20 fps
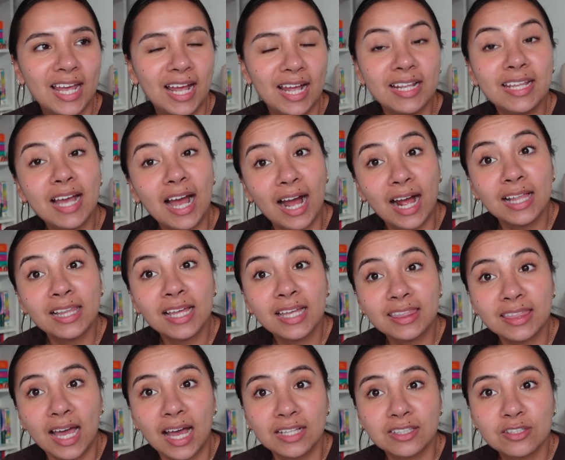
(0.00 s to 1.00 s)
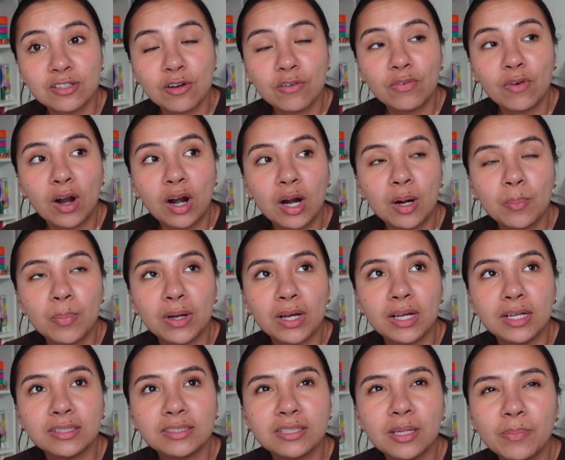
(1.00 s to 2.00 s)
And yeah, I like that so far,
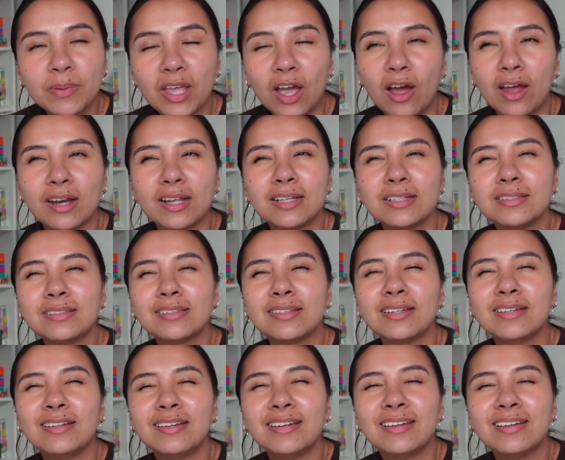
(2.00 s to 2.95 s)
but to be honest,